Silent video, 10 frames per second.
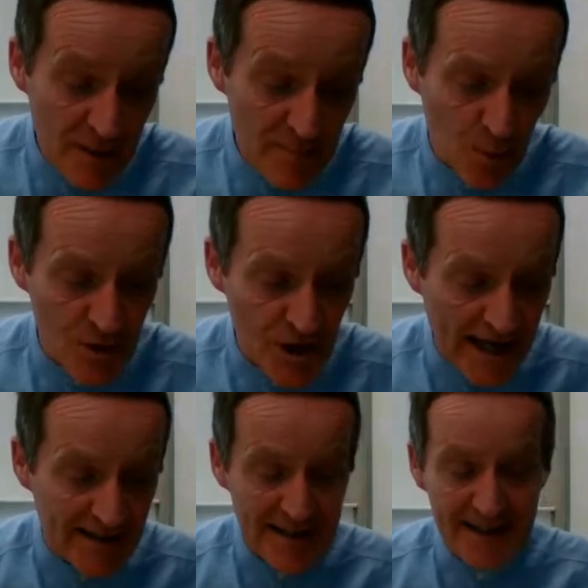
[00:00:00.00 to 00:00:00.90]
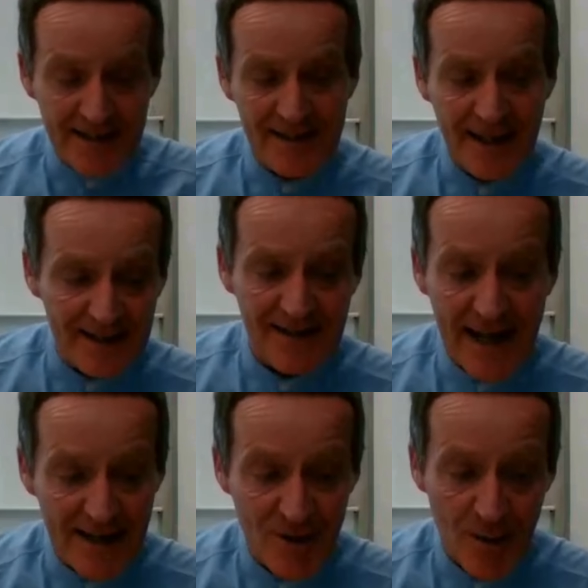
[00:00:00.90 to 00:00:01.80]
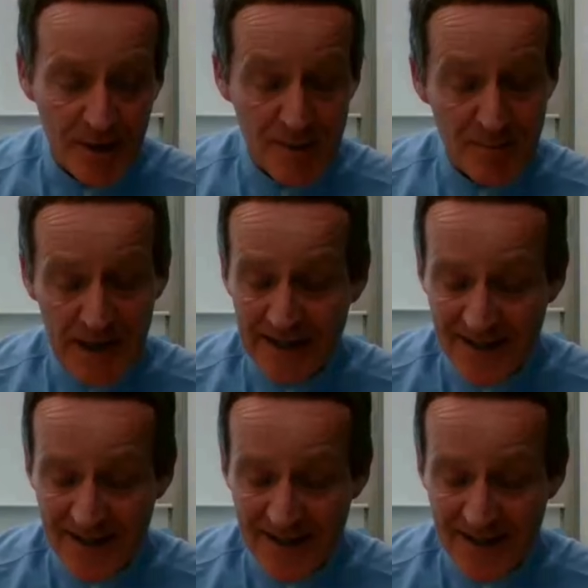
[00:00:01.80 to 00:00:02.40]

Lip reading: every project needs its turbulent